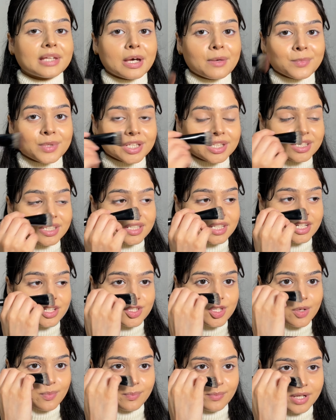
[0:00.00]
I'm gonna
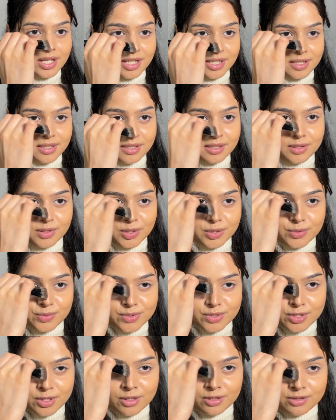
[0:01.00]
touch up my
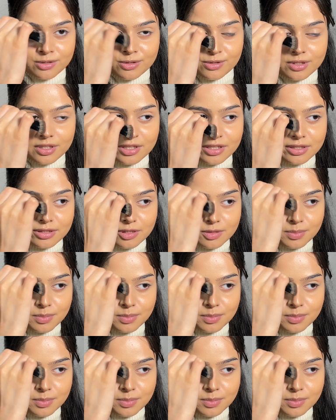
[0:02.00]
nose contour a little